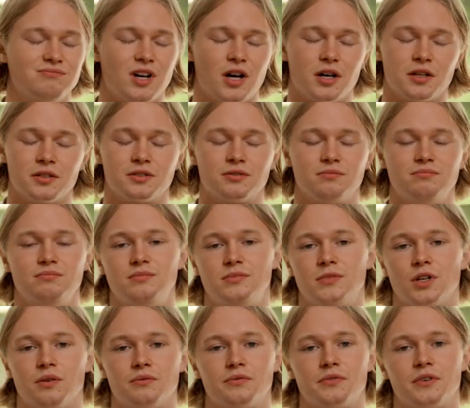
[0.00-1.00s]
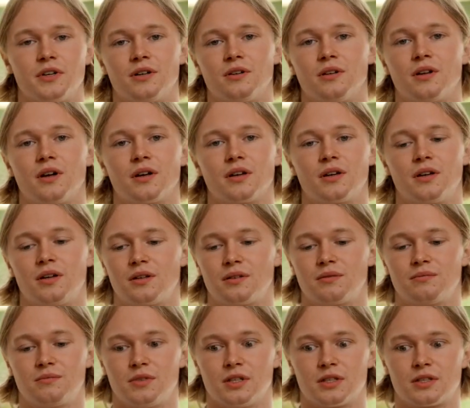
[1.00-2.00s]
I don't feel like
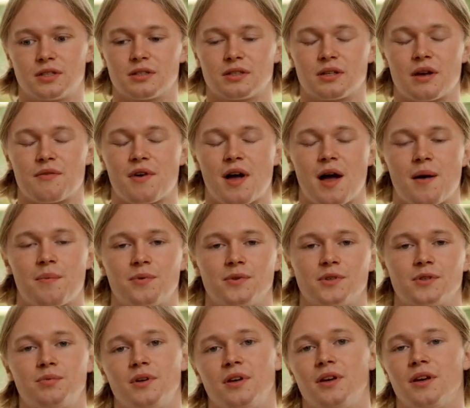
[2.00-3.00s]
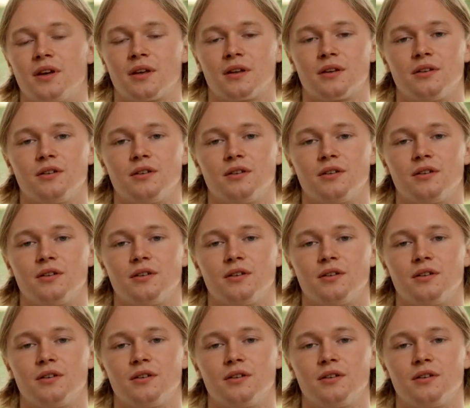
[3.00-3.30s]
this has ever happened to me.